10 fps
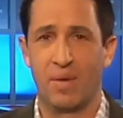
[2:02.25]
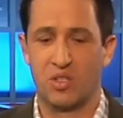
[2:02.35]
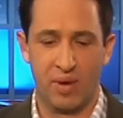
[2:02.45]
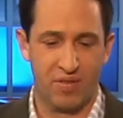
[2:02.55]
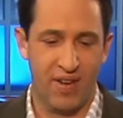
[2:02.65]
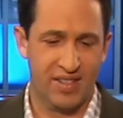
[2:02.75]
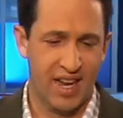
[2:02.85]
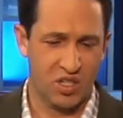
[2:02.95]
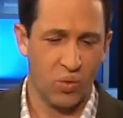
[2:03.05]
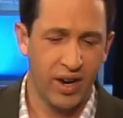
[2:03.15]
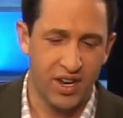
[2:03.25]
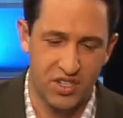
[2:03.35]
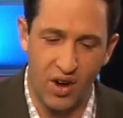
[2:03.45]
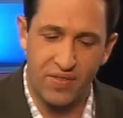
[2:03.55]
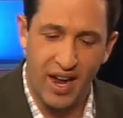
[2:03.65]
It's been fantastic. What
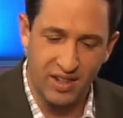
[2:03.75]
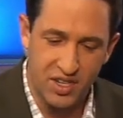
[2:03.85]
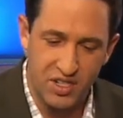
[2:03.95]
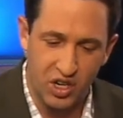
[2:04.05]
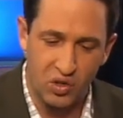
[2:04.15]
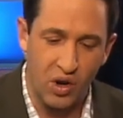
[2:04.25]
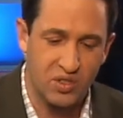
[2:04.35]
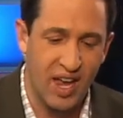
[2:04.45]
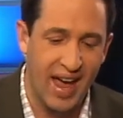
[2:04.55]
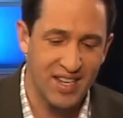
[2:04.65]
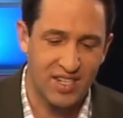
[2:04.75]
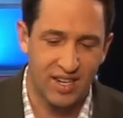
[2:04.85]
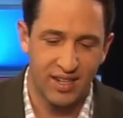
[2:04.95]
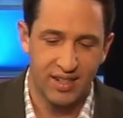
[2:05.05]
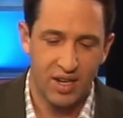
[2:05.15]
else? Oh, I've got a list here.
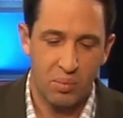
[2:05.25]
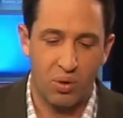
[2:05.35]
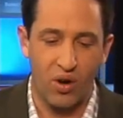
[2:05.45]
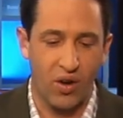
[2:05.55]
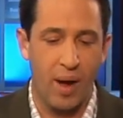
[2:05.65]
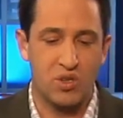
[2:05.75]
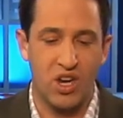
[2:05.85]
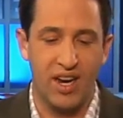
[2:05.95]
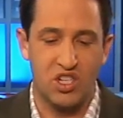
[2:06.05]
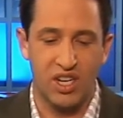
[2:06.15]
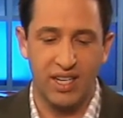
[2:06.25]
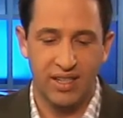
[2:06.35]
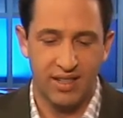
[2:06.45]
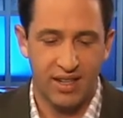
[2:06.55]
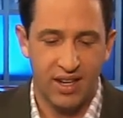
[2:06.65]
Grotesque, program changing,
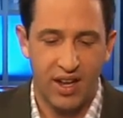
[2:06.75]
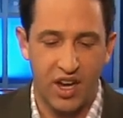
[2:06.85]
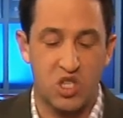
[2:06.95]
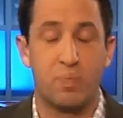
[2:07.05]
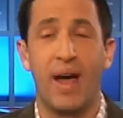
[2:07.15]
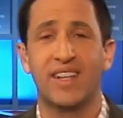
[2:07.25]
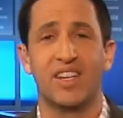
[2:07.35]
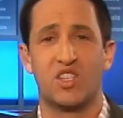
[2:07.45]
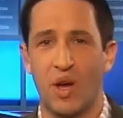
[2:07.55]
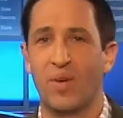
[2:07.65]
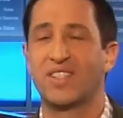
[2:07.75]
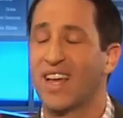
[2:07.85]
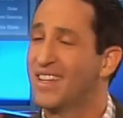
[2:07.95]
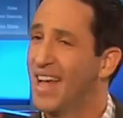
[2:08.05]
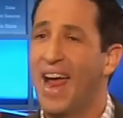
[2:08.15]
expected. Someone
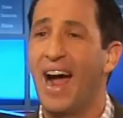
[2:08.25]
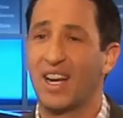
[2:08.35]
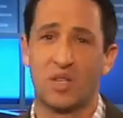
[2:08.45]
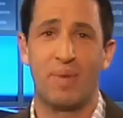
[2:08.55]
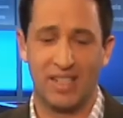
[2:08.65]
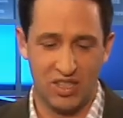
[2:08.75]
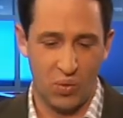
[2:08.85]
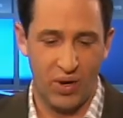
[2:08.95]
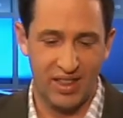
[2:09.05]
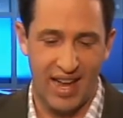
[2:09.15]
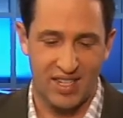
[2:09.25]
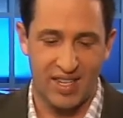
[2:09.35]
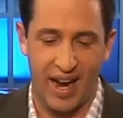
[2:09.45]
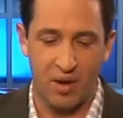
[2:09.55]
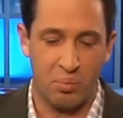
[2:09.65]
says, "Hey, I expected the win last
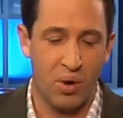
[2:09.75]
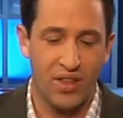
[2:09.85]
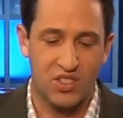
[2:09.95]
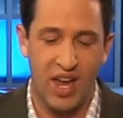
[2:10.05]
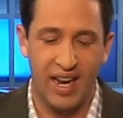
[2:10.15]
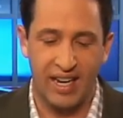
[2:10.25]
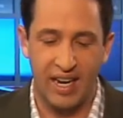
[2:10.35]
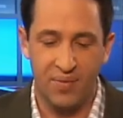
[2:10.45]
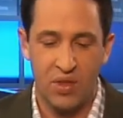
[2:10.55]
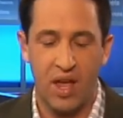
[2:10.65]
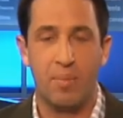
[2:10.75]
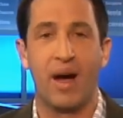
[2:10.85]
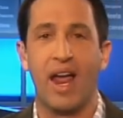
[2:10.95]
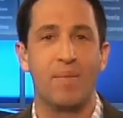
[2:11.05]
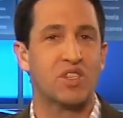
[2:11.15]
night." Breathtaking,
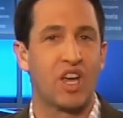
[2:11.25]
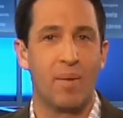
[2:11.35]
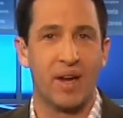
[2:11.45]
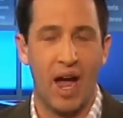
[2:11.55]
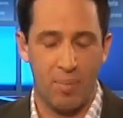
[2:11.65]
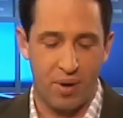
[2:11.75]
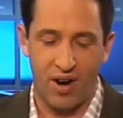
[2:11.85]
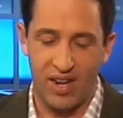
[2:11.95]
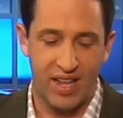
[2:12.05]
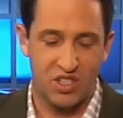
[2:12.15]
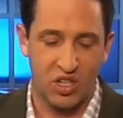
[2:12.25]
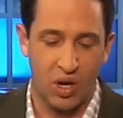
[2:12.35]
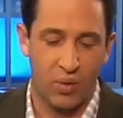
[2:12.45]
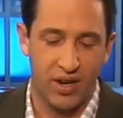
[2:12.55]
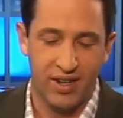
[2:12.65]
Miami's coming out party. That's a
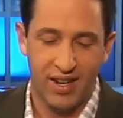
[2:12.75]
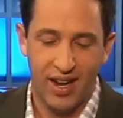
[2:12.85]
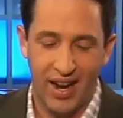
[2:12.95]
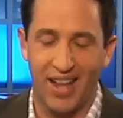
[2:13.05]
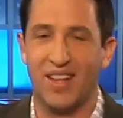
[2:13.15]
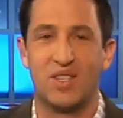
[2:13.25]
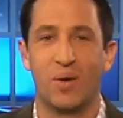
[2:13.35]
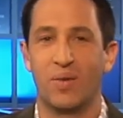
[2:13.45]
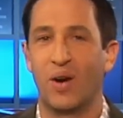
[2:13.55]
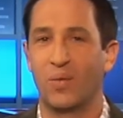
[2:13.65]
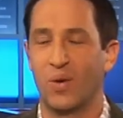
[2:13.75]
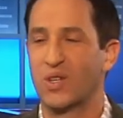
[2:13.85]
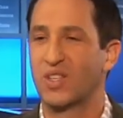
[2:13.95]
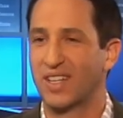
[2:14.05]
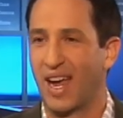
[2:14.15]
good one. And then someone wrote,
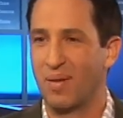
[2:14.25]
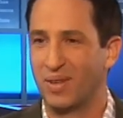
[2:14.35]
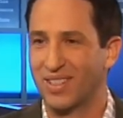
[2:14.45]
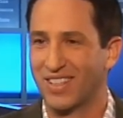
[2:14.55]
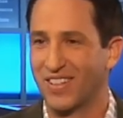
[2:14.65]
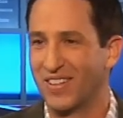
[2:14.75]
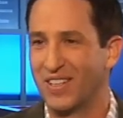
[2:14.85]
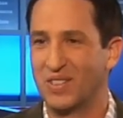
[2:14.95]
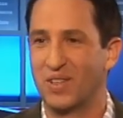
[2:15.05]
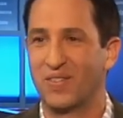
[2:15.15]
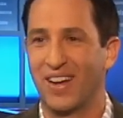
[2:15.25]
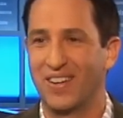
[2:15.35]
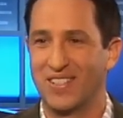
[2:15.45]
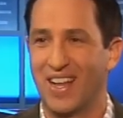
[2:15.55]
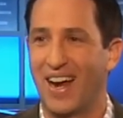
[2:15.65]
"Worse than cable." Clearly a Duke fan
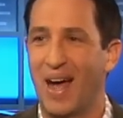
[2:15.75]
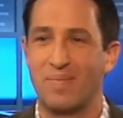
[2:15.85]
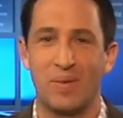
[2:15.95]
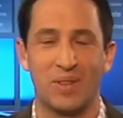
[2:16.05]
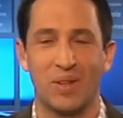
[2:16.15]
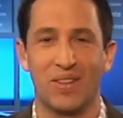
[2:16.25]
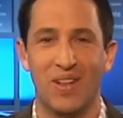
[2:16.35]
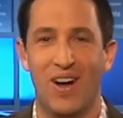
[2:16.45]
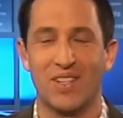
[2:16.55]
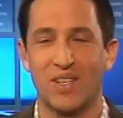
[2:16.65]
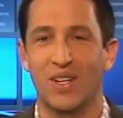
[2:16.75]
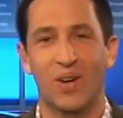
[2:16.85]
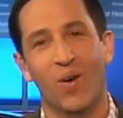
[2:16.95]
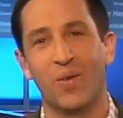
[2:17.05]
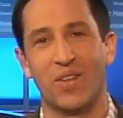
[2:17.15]
who's not happy with the loss
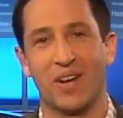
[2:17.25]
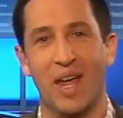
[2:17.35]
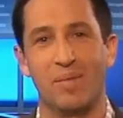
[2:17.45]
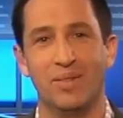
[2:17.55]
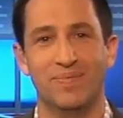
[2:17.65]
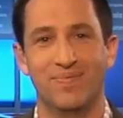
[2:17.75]
or with their cable.